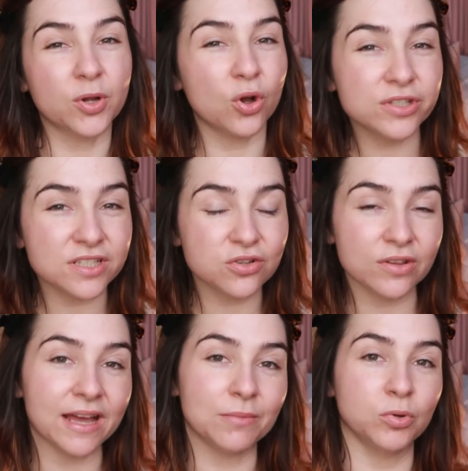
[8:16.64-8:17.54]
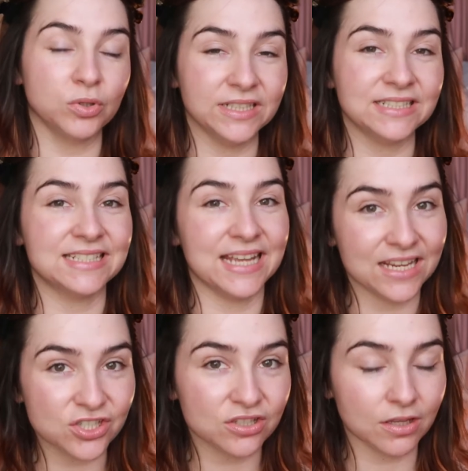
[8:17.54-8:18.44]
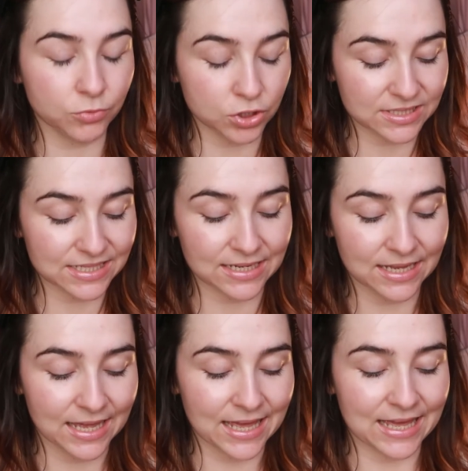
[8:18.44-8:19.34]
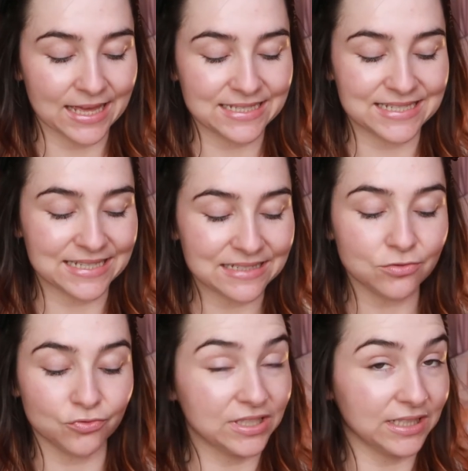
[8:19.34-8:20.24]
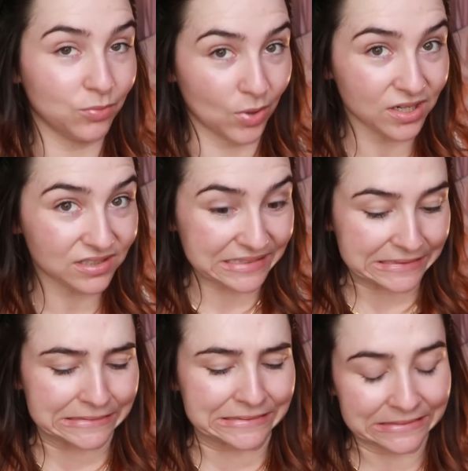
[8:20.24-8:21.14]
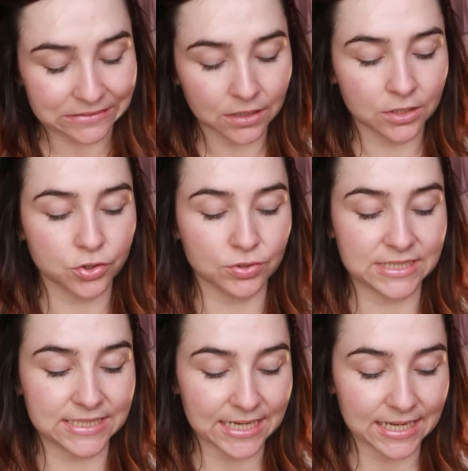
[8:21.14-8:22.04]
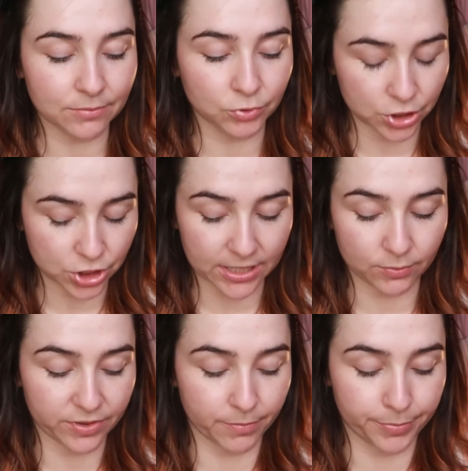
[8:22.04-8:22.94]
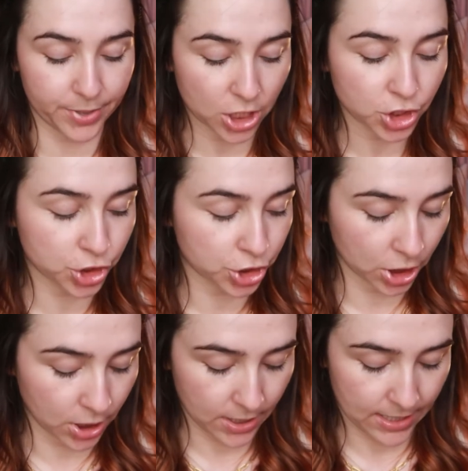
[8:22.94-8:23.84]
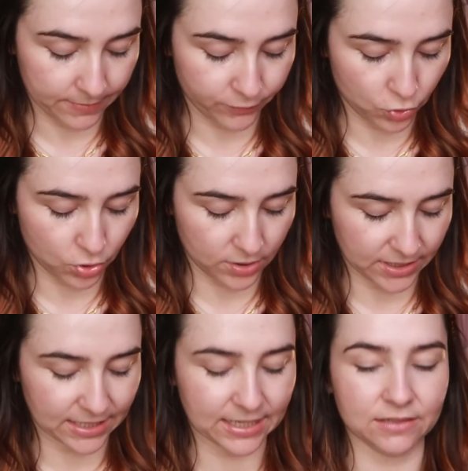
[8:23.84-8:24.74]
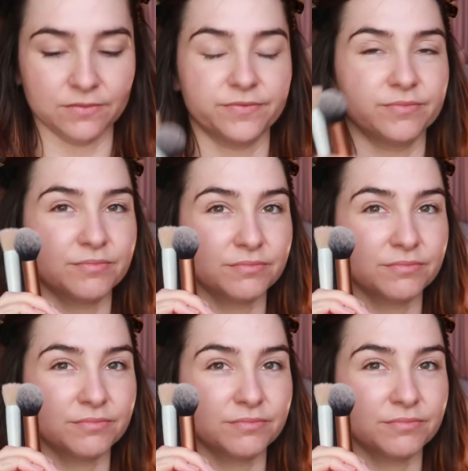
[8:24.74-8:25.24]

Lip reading: because it's not that emollient texture that I'm used to, it didn't really work. So today I'm gonna try it with a brush. I've got like a kind of